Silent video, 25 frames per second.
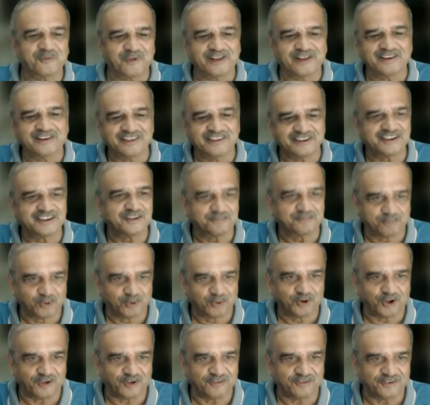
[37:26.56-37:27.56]
when this is
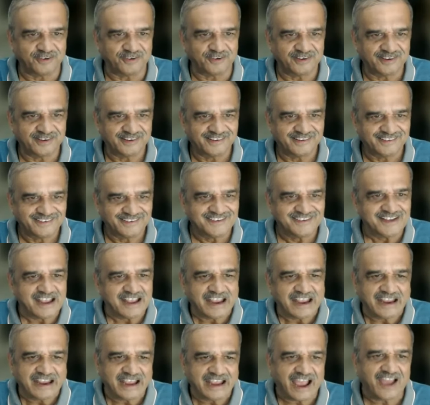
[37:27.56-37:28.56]
put off,
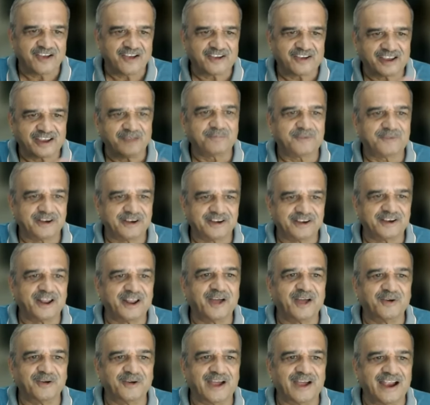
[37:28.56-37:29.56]
I have kept it
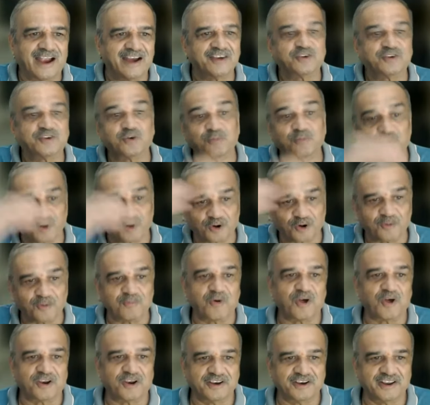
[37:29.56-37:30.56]
now, and tomorrow
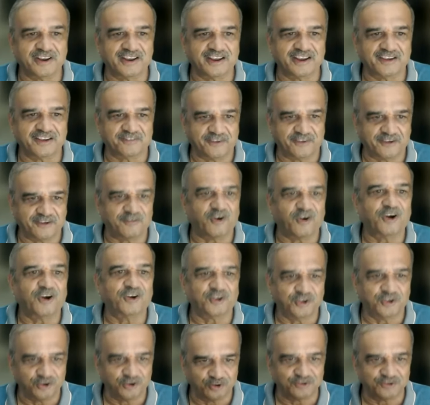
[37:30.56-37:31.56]
morning, if I
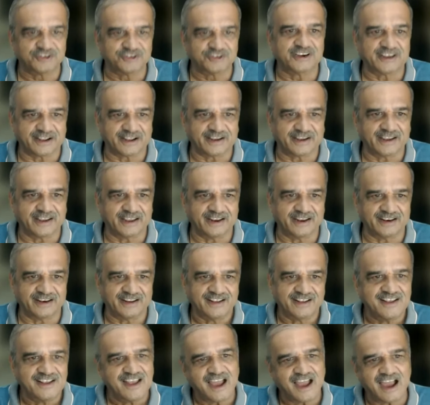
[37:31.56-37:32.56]
want to use it again,
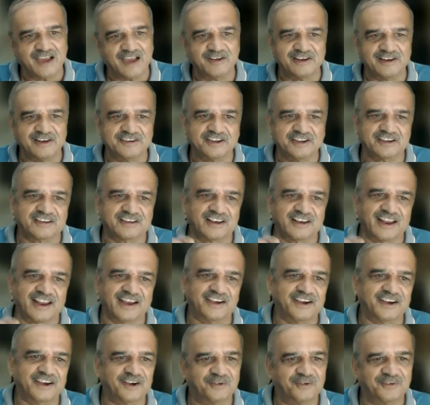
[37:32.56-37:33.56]
I will just
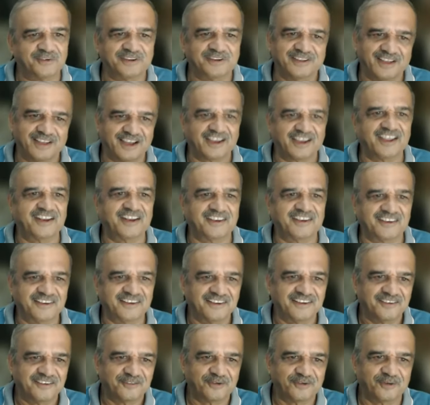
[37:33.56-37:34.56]
light it again
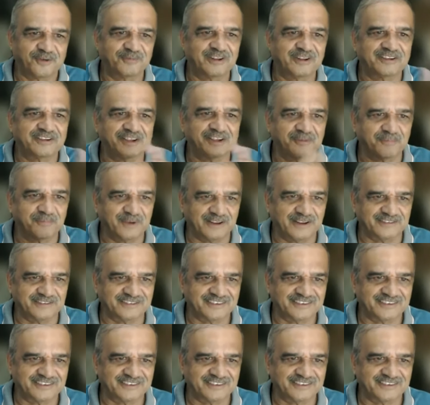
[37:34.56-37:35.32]
from the same place.